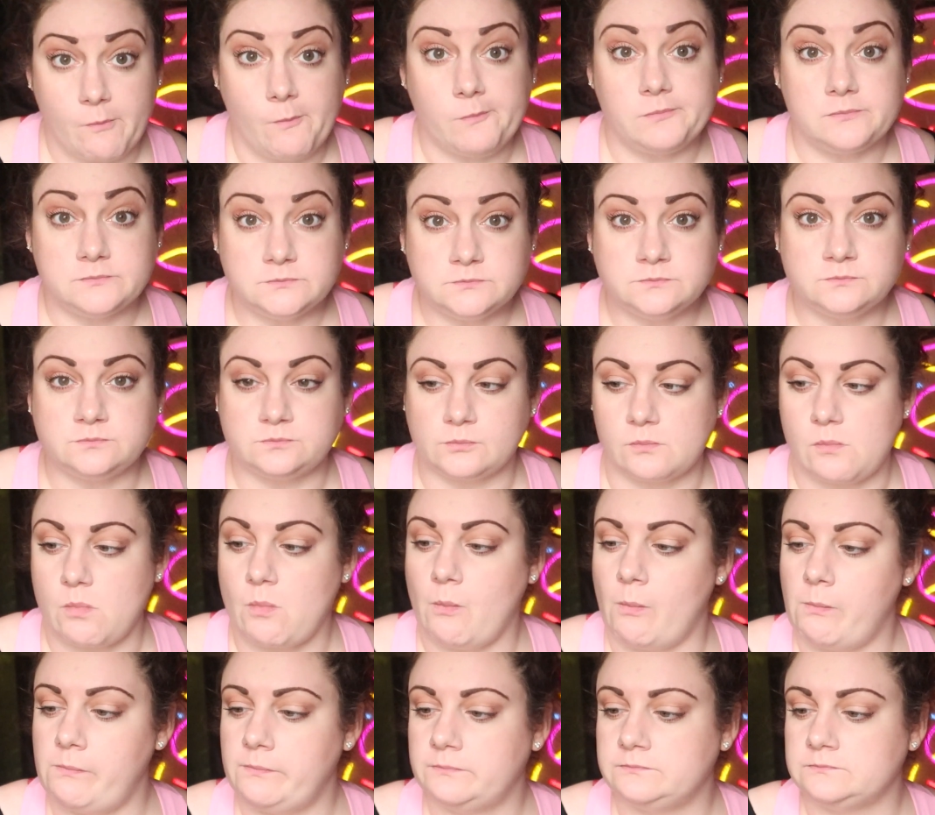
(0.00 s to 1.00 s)
Mmm,
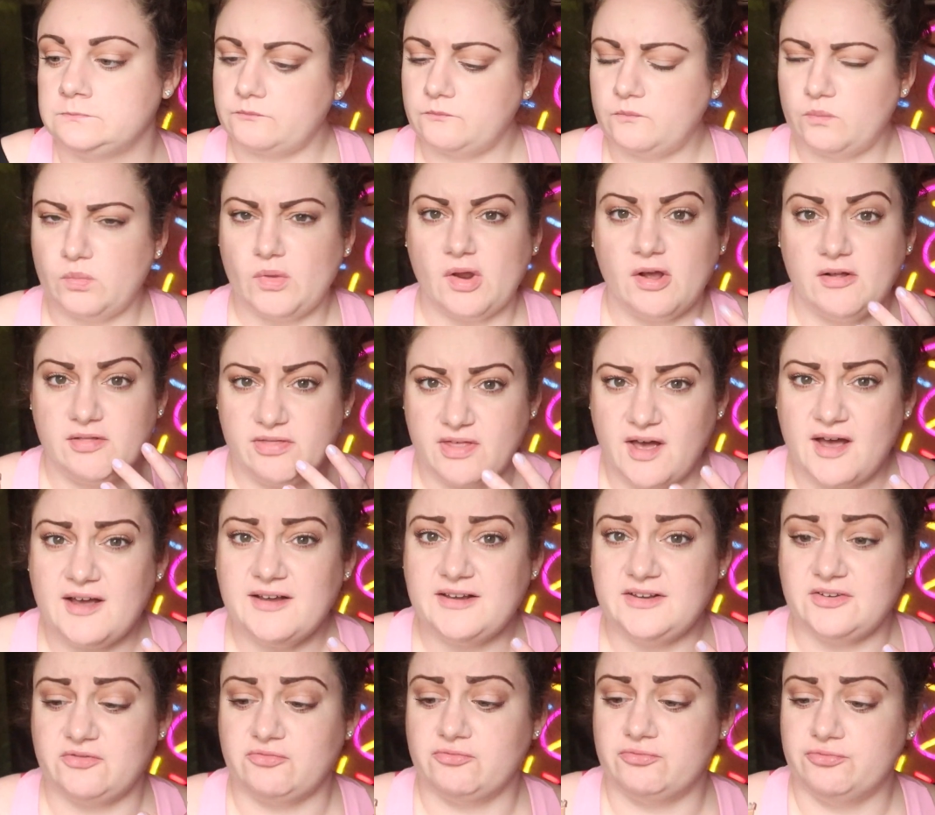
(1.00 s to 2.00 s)

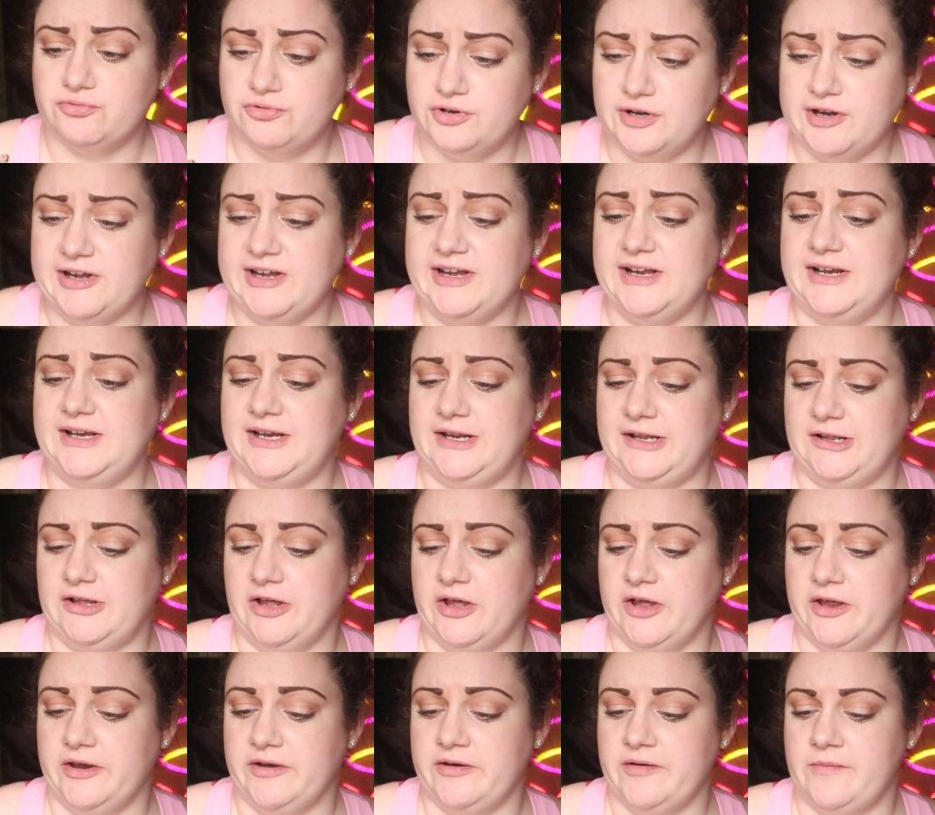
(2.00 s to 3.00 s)
that is really
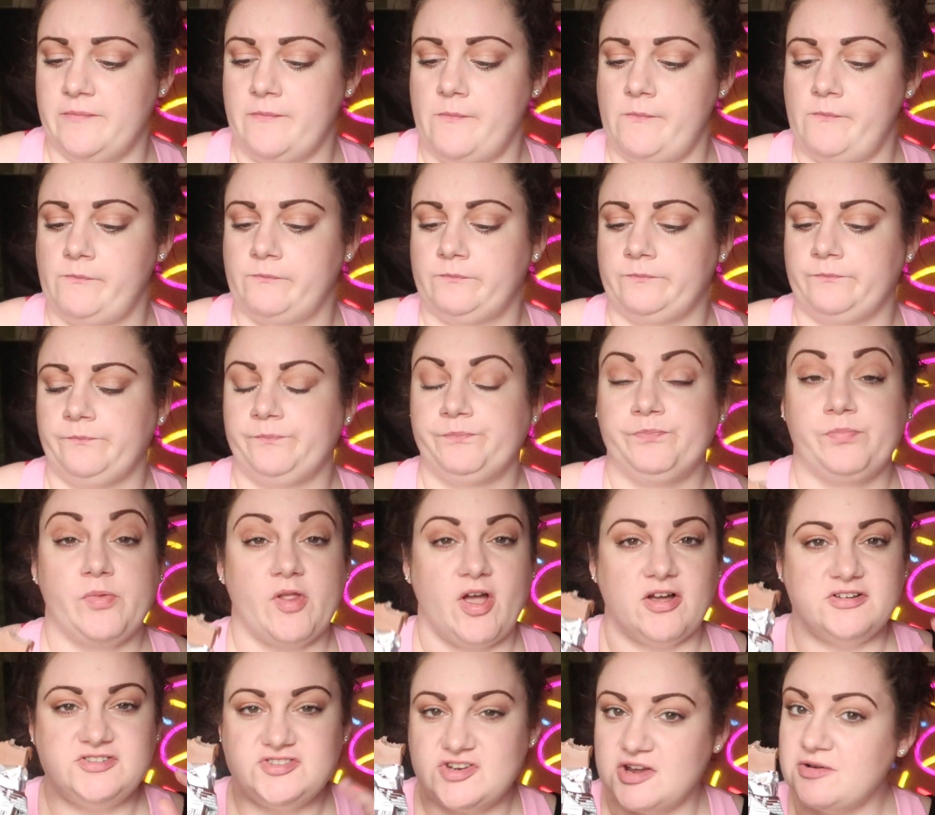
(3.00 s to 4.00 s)
good.
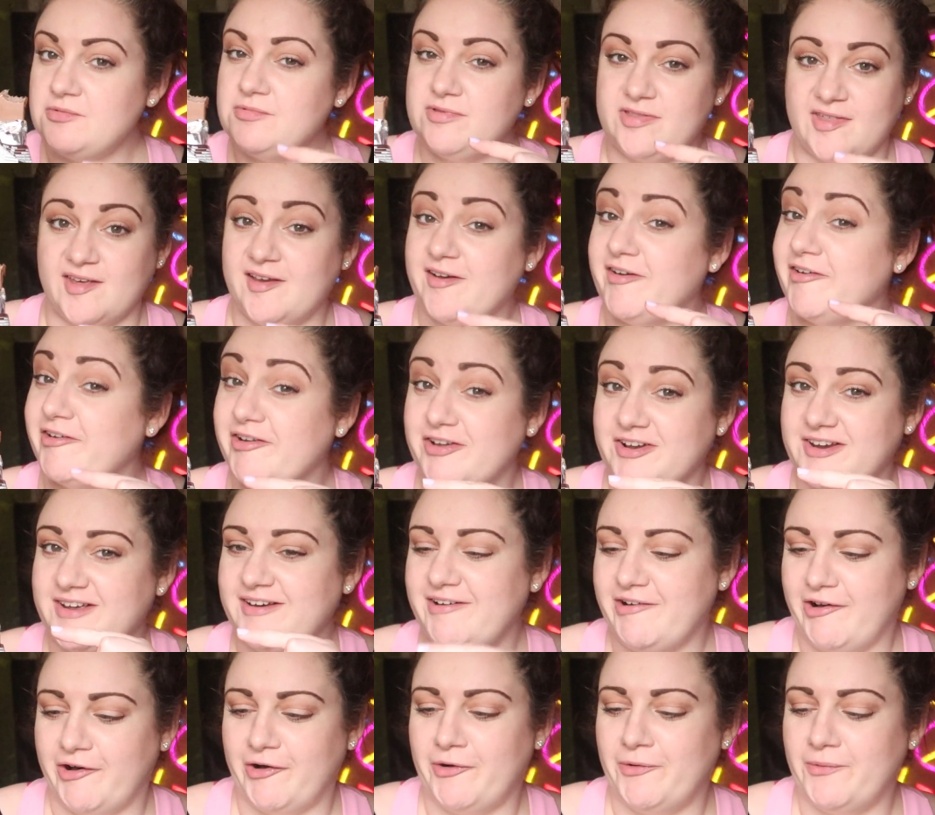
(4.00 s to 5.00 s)
I don't think I could
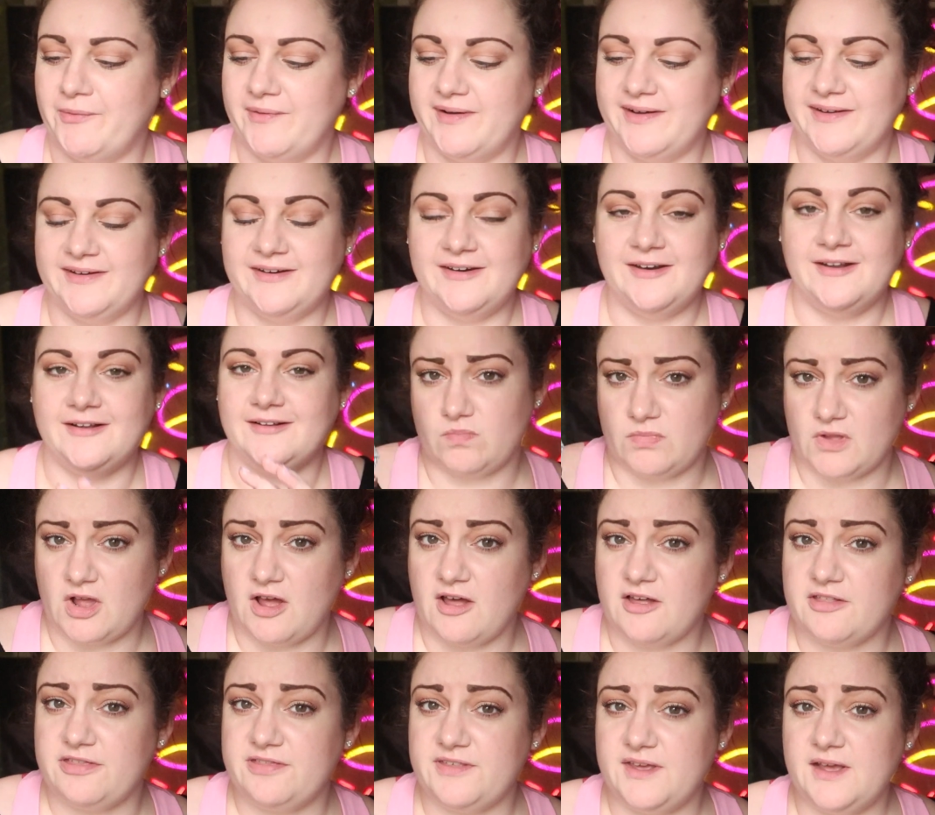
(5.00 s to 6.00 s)
eat a whole one.
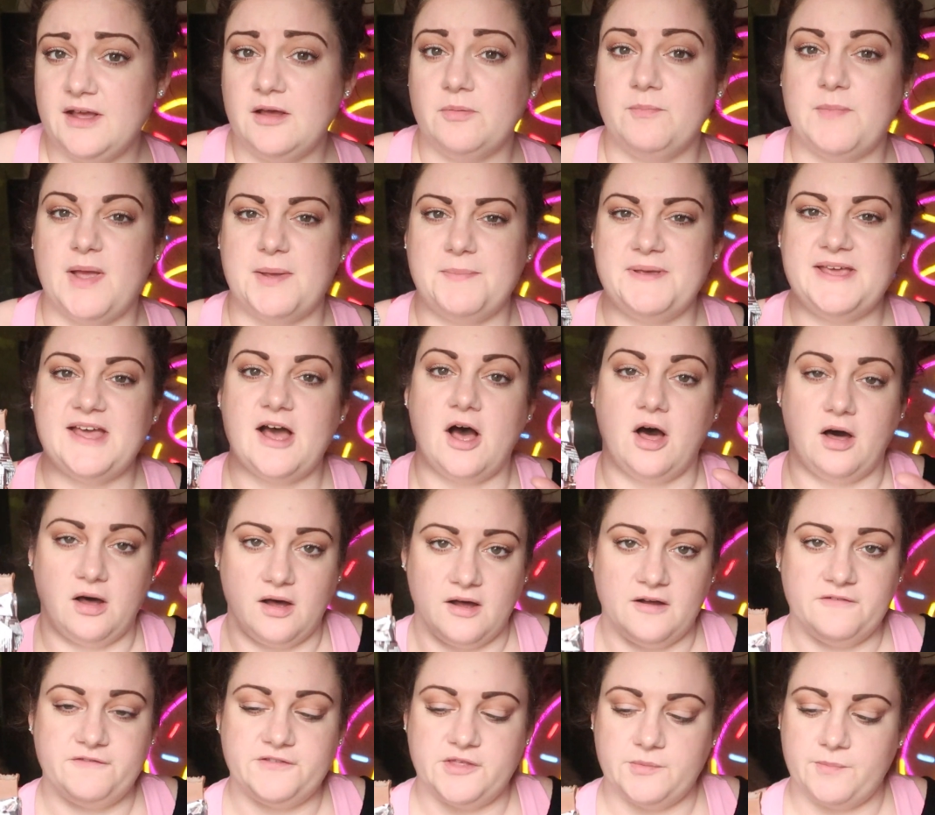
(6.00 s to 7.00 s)
I think maybe
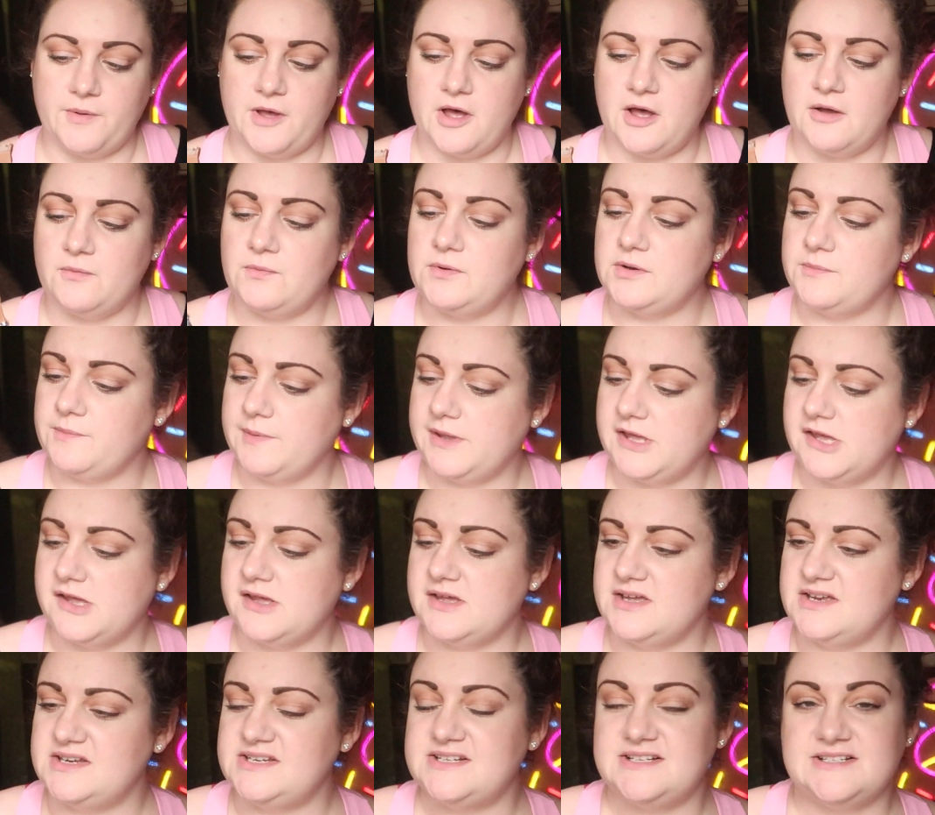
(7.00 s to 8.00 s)
half the bar would be
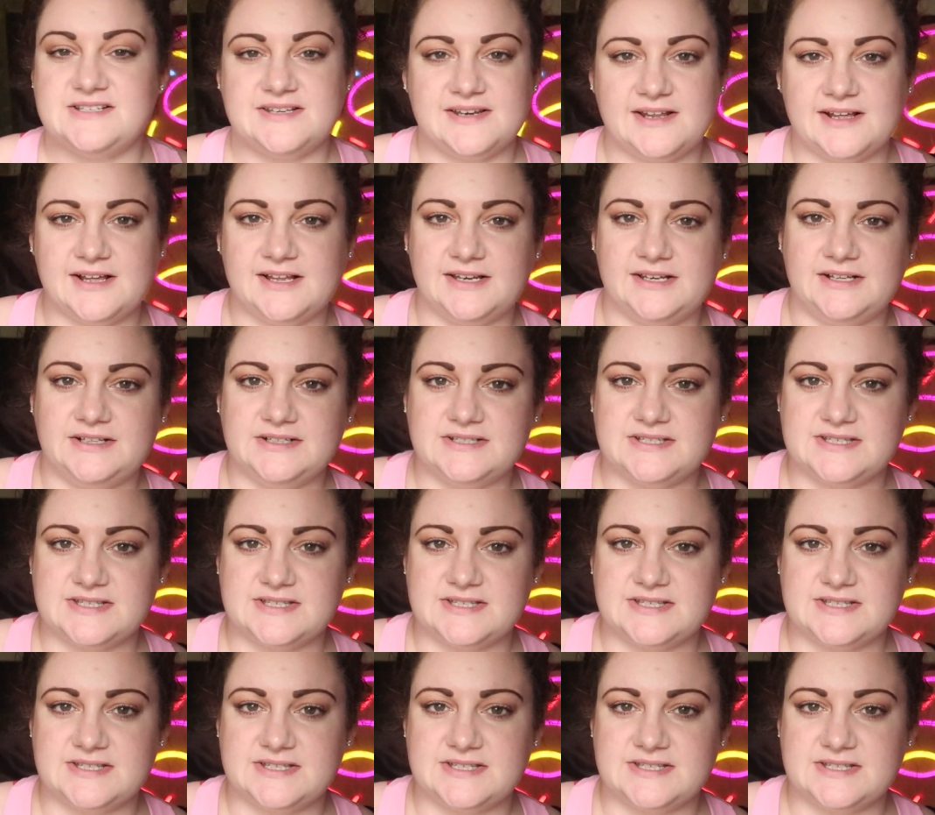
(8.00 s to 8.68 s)
good as like a little